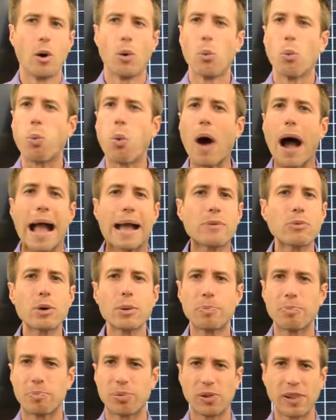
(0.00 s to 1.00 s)
Why
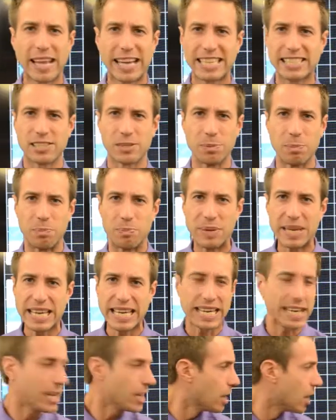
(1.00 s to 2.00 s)
replace
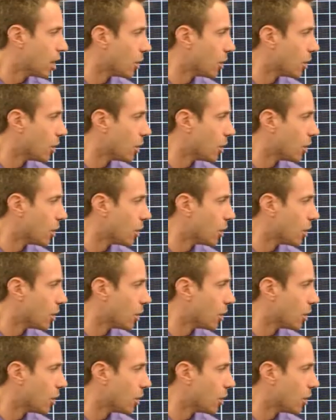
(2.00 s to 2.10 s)
b